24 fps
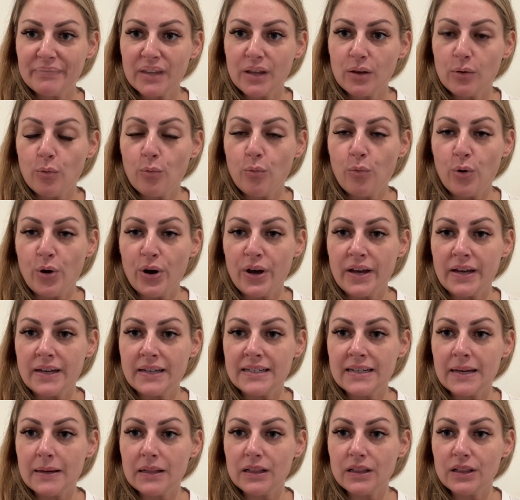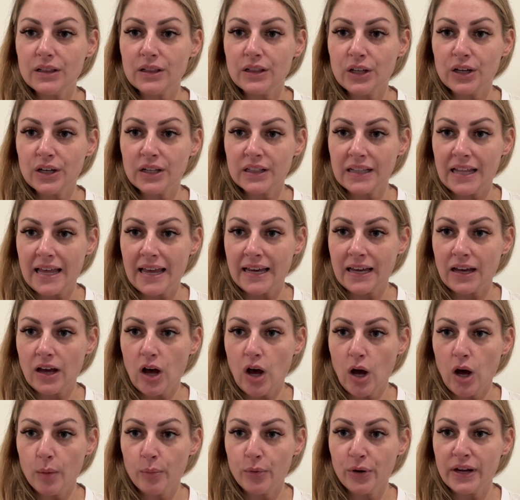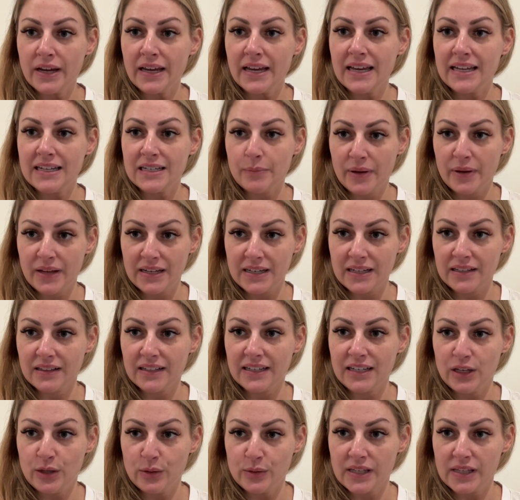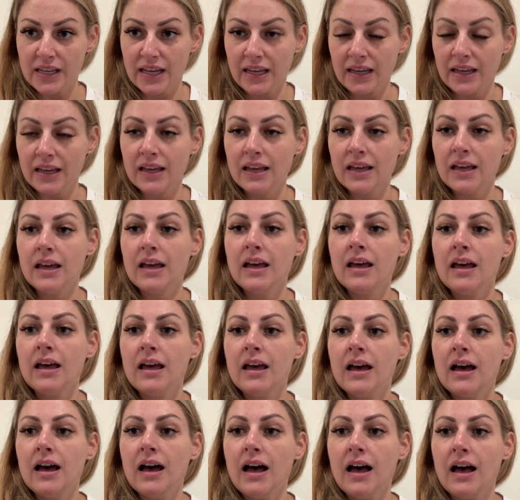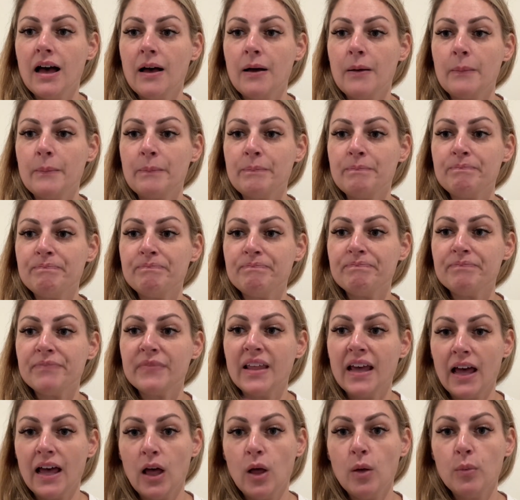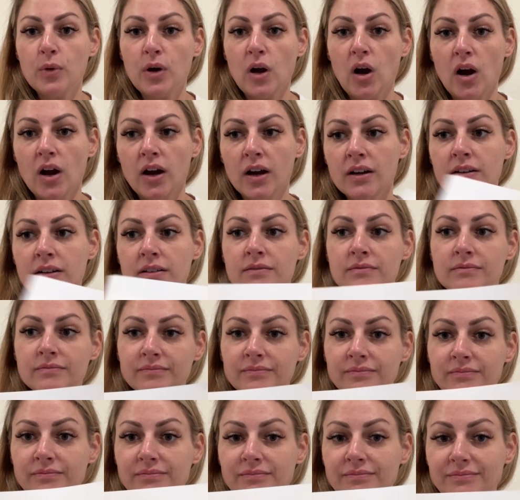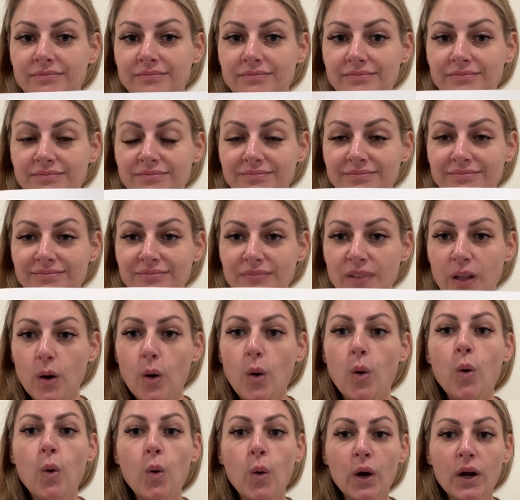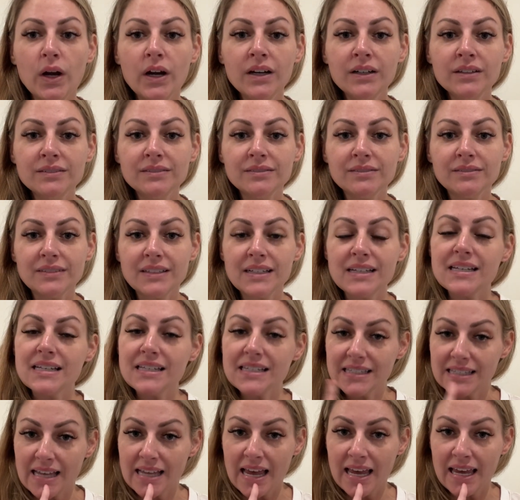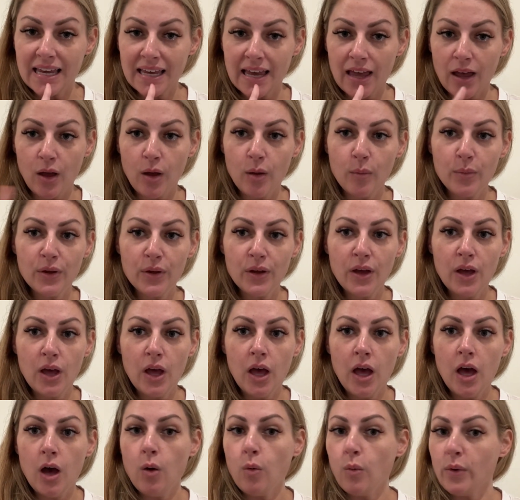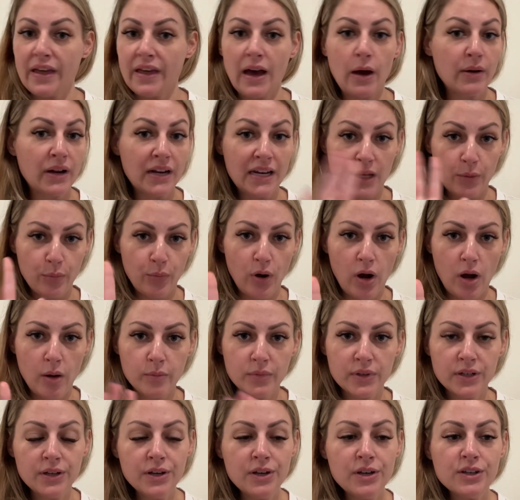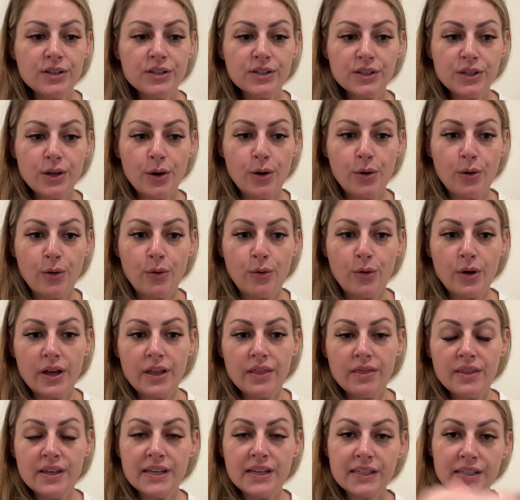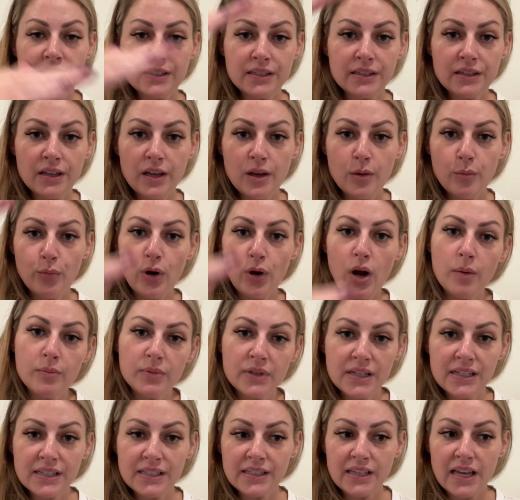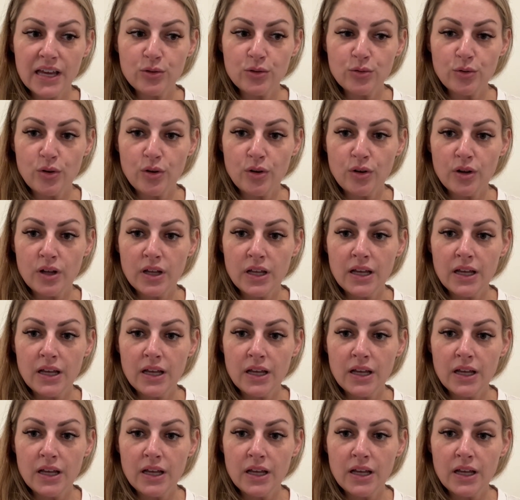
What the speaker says: would look like Aubrey independently using the help card or saying help without any prompt. So this prompting schedule